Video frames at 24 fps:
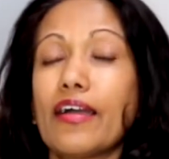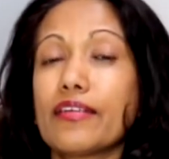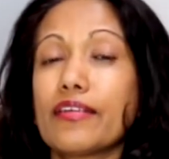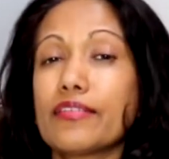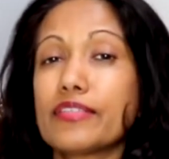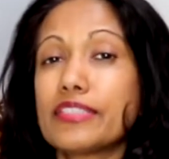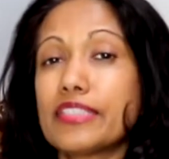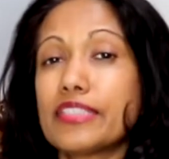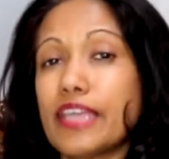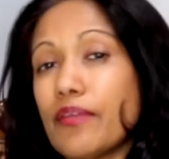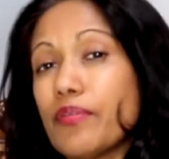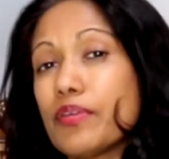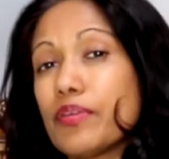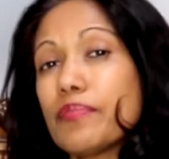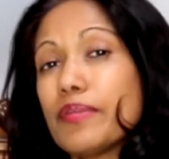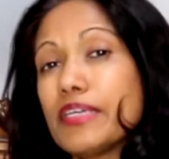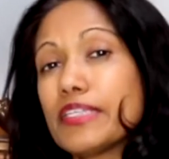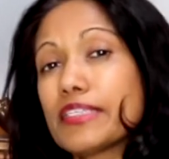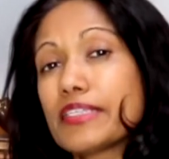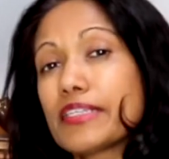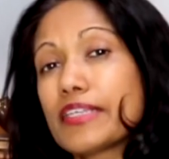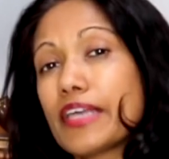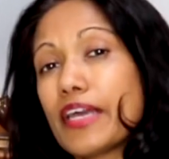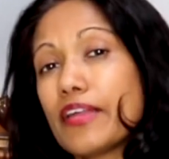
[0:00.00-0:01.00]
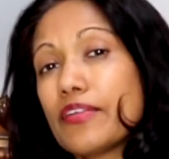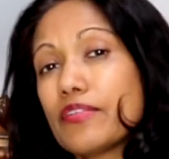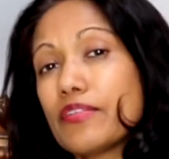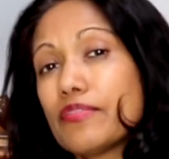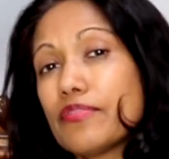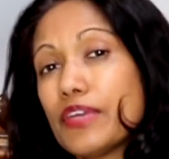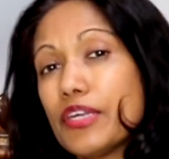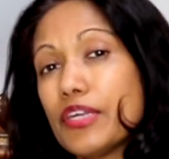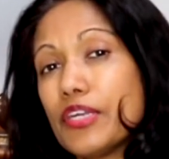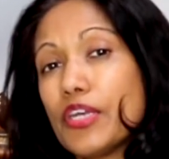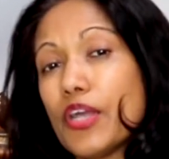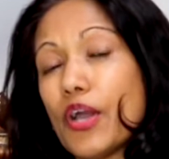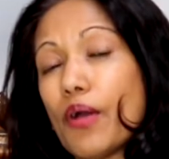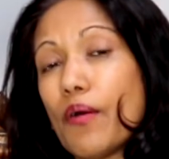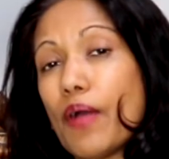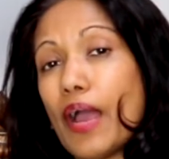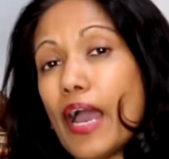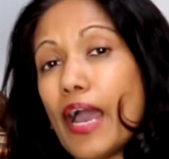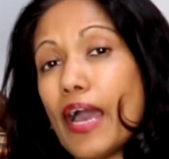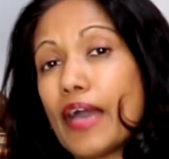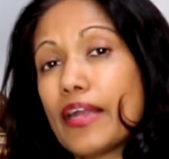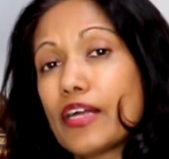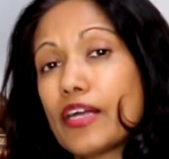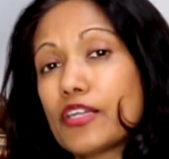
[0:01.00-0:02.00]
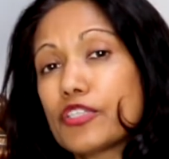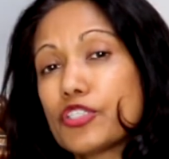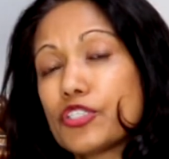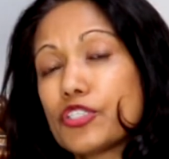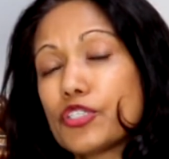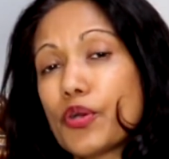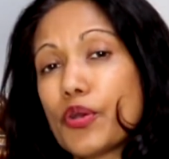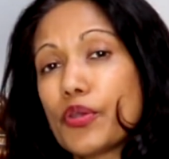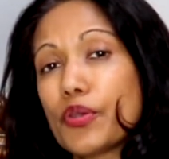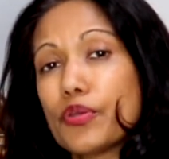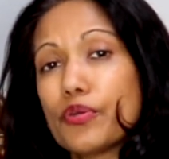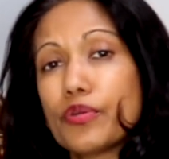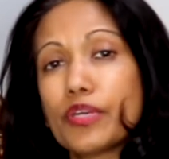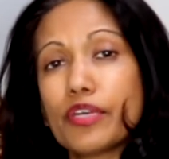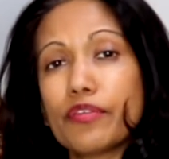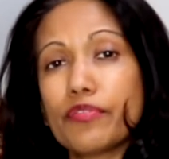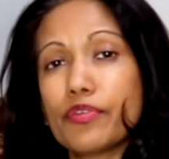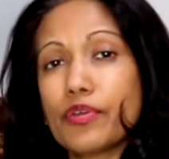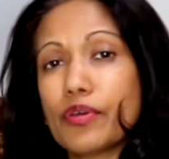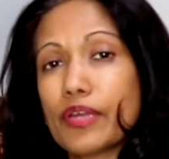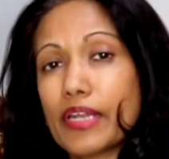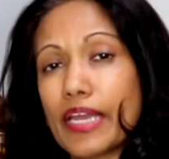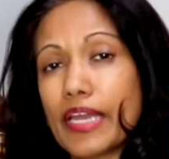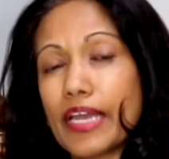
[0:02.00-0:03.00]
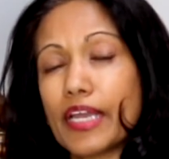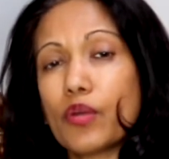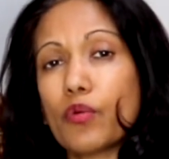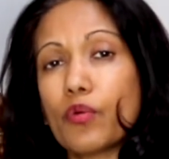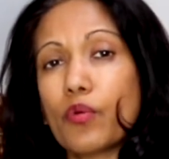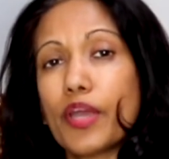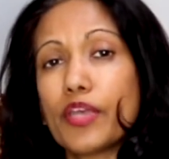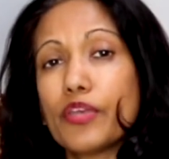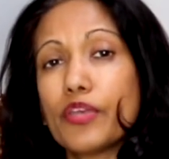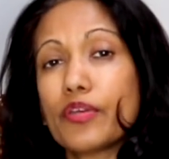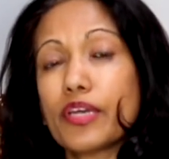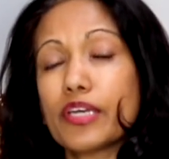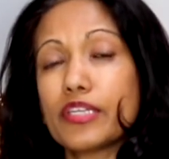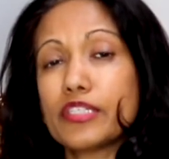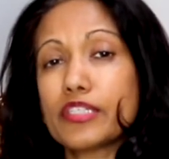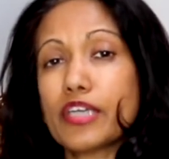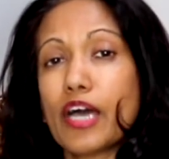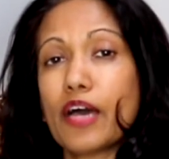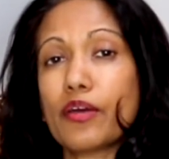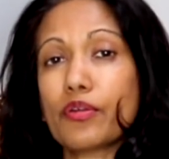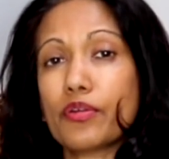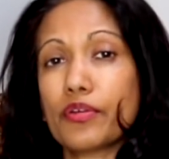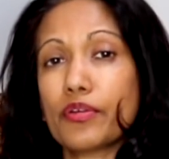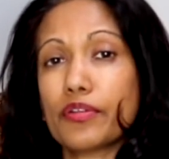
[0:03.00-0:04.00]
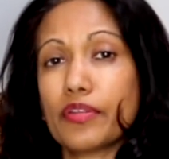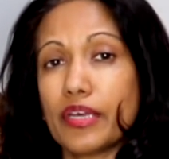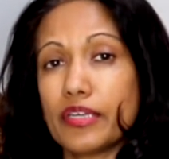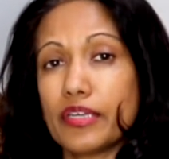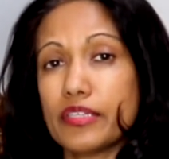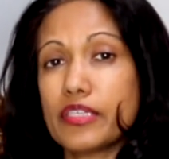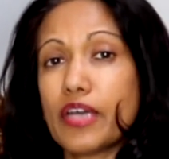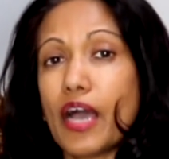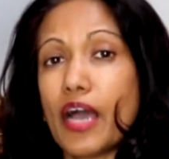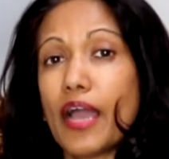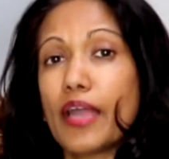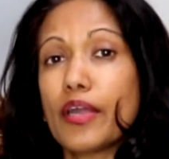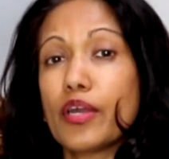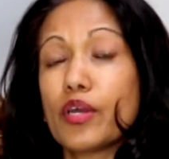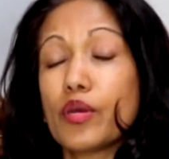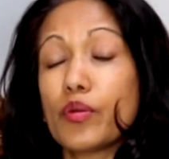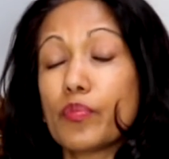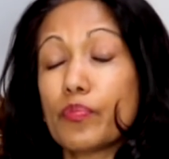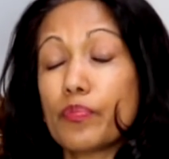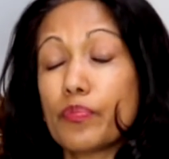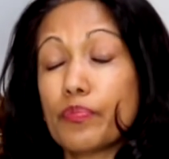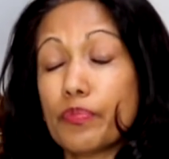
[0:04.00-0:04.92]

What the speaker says: stay with me till the end of the video and I'll give you a link where you can download the entire